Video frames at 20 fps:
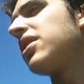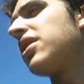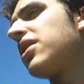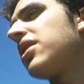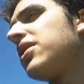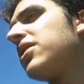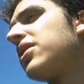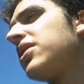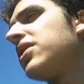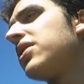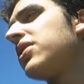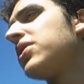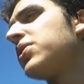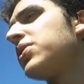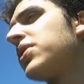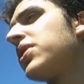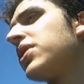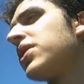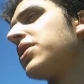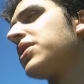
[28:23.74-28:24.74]
thought it was
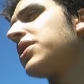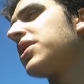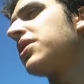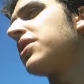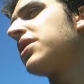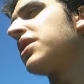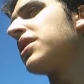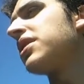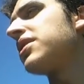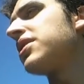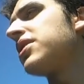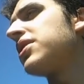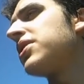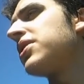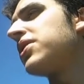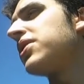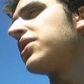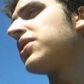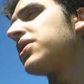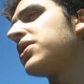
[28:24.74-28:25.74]
one of those other things too,
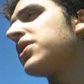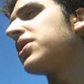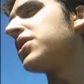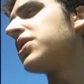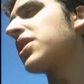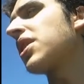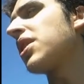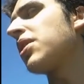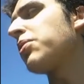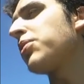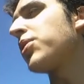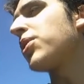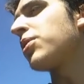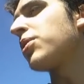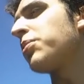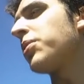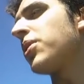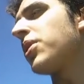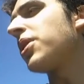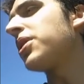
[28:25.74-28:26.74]
where it was just kind of weird to
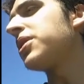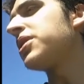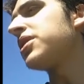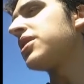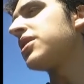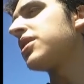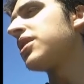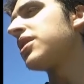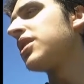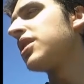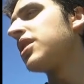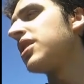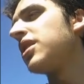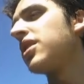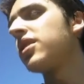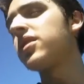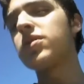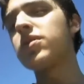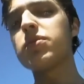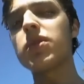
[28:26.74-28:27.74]
watch,
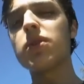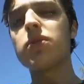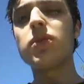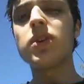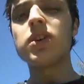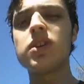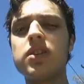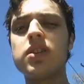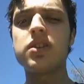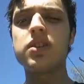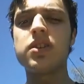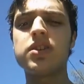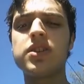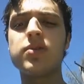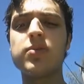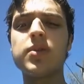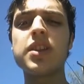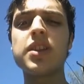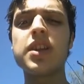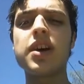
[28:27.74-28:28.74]
because I'm like, what? There's
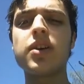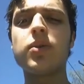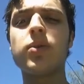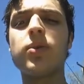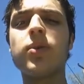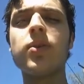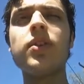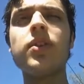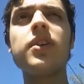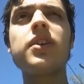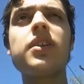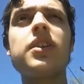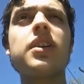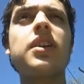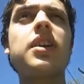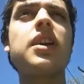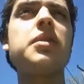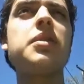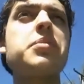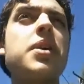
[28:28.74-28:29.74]
something that old
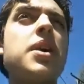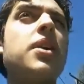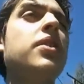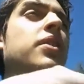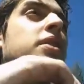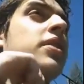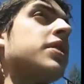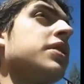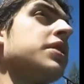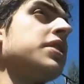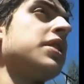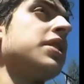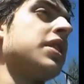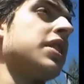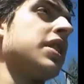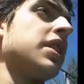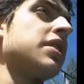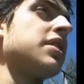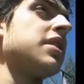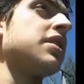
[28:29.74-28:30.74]
that came out
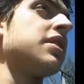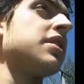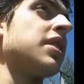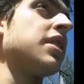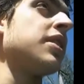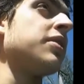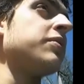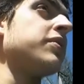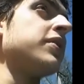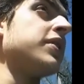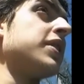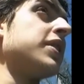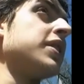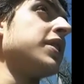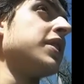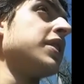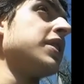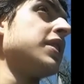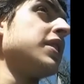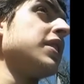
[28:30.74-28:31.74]
at that time,
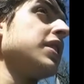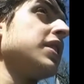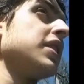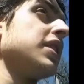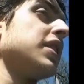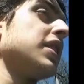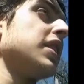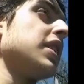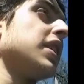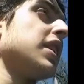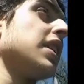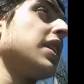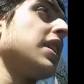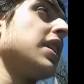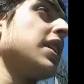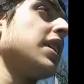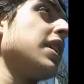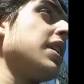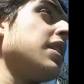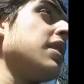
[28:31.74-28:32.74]

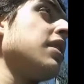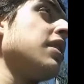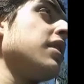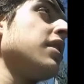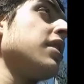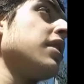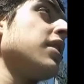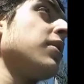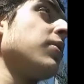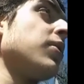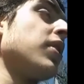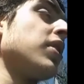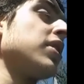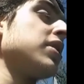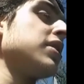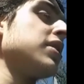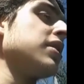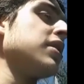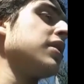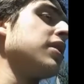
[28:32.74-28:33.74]
and I've
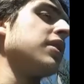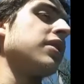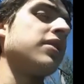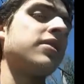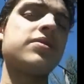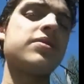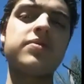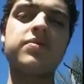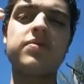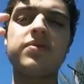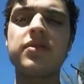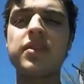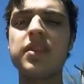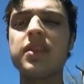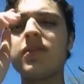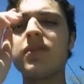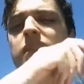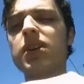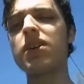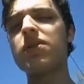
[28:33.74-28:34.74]
watched,
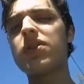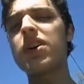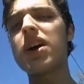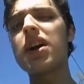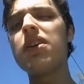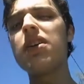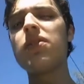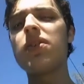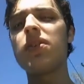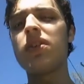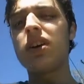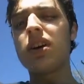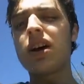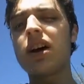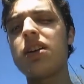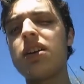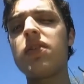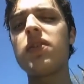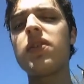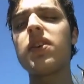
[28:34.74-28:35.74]
whatever. I never
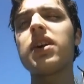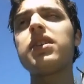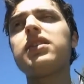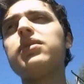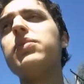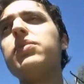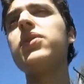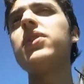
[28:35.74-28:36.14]
liked the